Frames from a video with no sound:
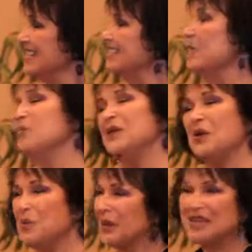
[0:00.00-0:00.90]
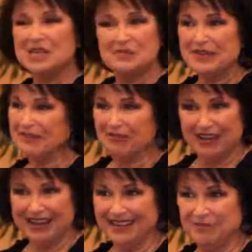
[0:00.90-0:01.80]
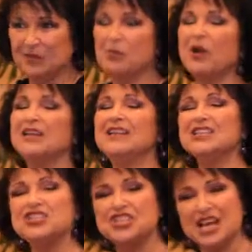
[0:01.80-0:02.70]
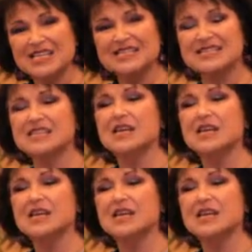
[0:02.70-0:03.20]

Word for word: So we don't want you to be afraid. We want you to just